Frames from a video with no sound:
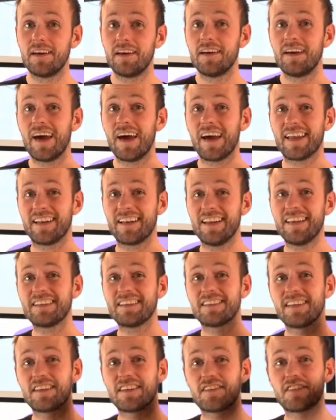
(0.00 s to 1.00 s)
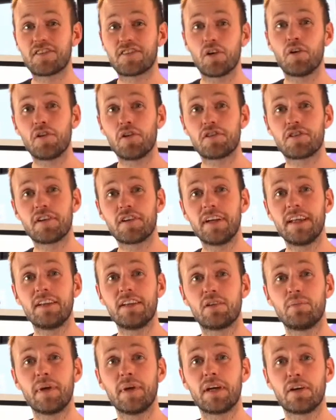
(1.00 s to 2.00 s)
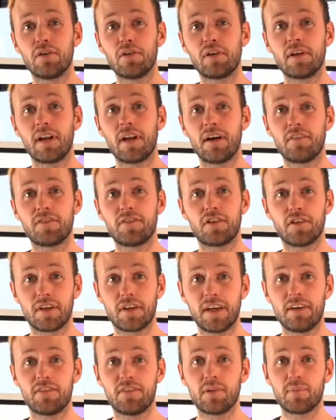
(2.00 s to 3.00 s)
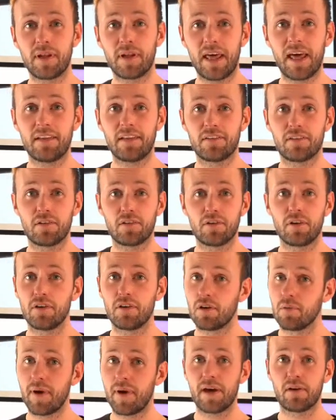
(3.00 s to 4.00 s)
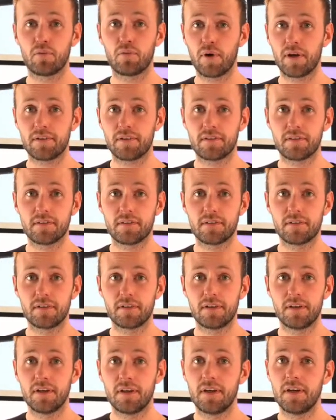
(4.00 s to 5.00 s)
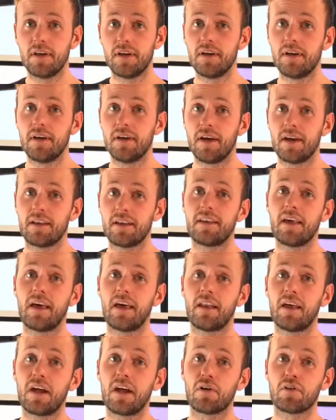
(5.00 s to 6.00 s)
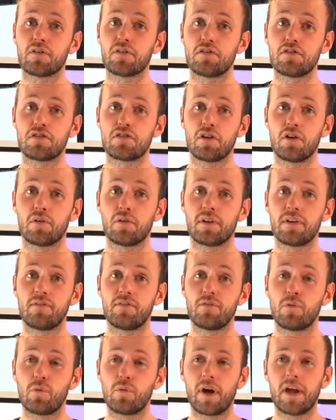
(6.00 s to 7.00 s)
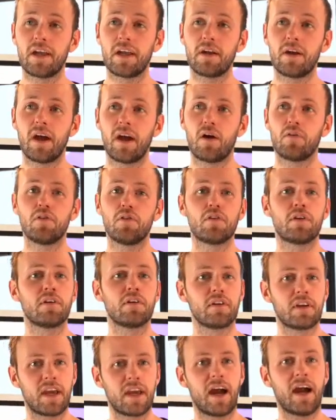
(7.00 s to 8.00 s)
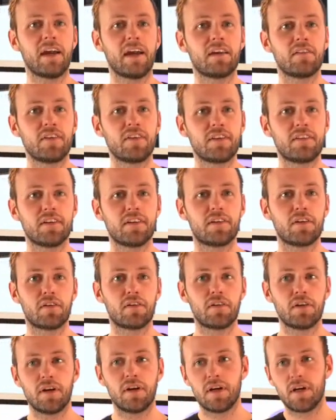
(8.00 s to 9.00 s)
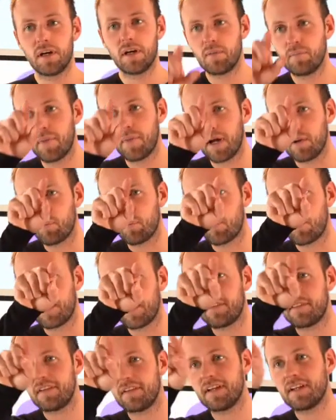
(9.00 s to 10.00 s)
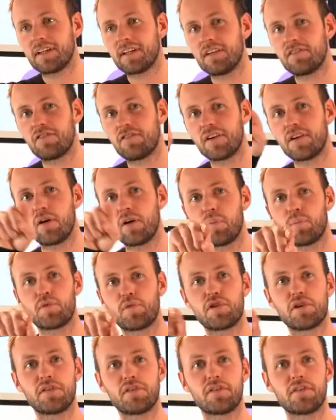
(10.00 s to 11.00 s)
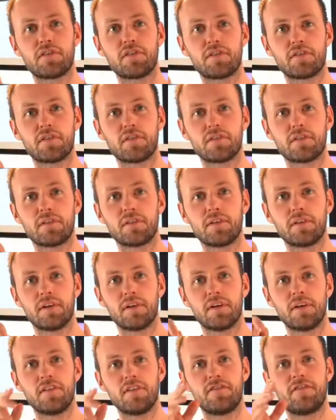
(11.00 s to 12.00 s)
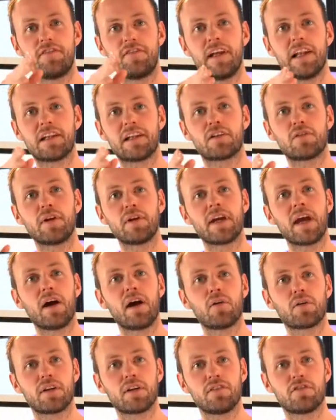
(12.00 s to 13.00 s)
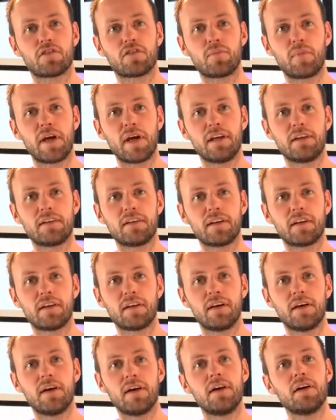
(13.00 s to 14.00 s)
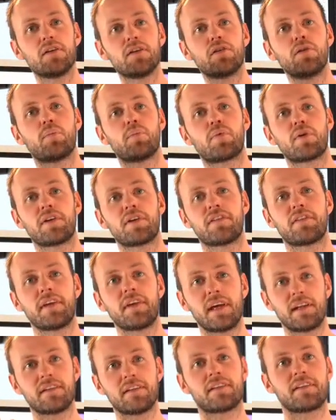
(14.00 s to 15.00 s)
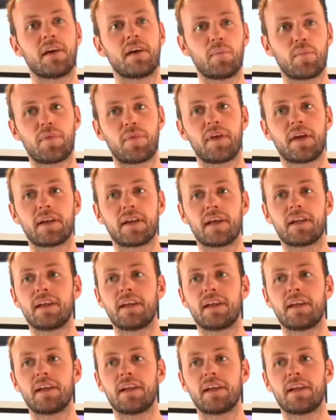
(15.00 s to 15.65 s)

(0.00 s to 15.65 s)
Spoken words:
at least the search needs to be good enough to give them an answer, no matter what. And then I also show the way how you can guide a visitor by pressing different options, filtering out information to present something that they